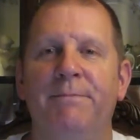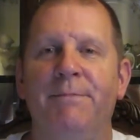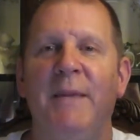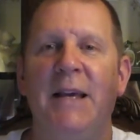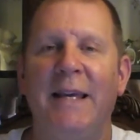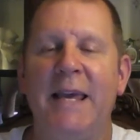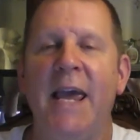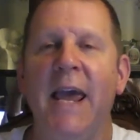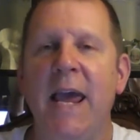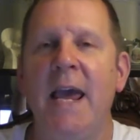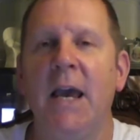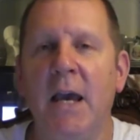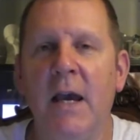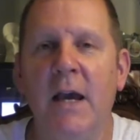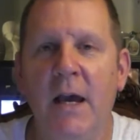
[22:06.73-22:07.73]
the
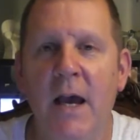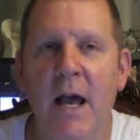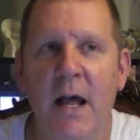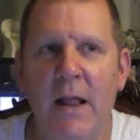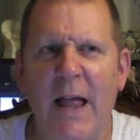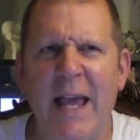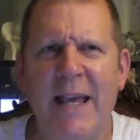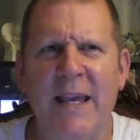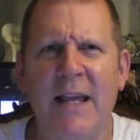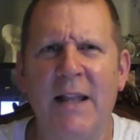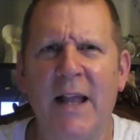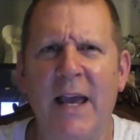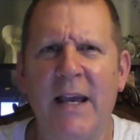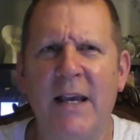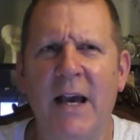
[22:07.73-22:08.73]
king, like in
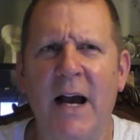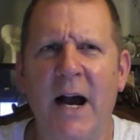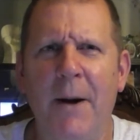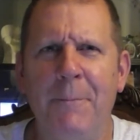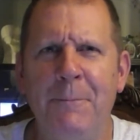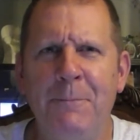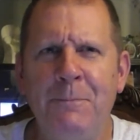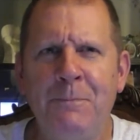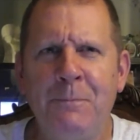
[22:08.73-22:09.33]
like um,